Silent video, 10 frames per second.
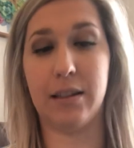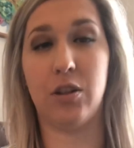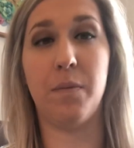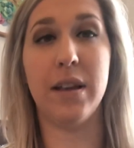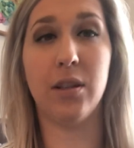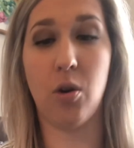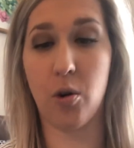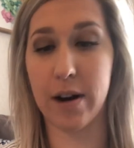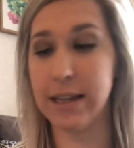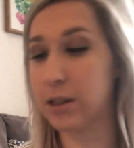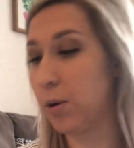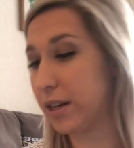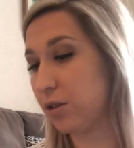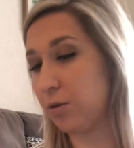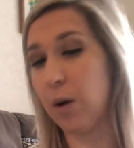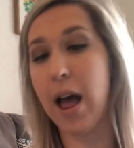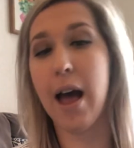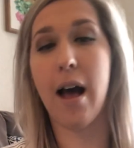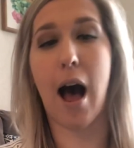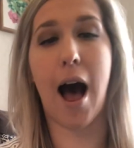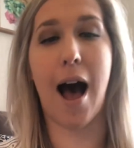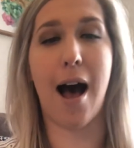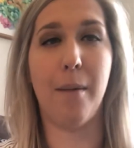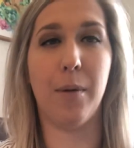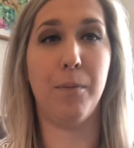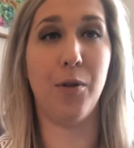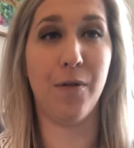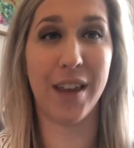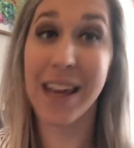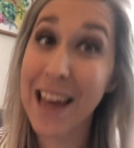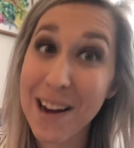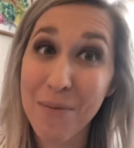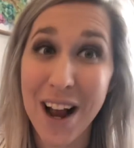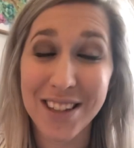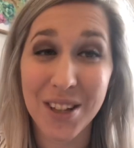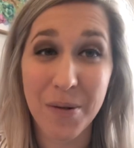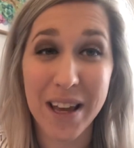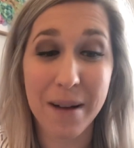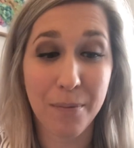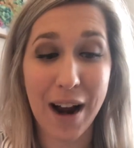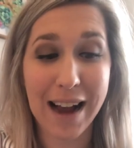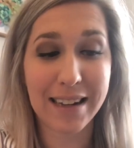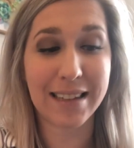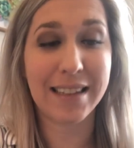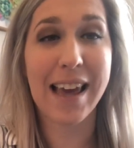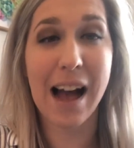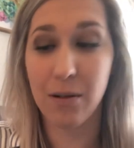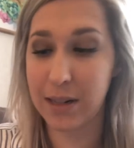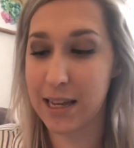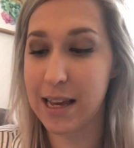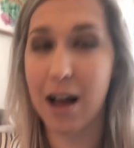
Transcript: So Miss Corey's going to move the camera so we can practice counting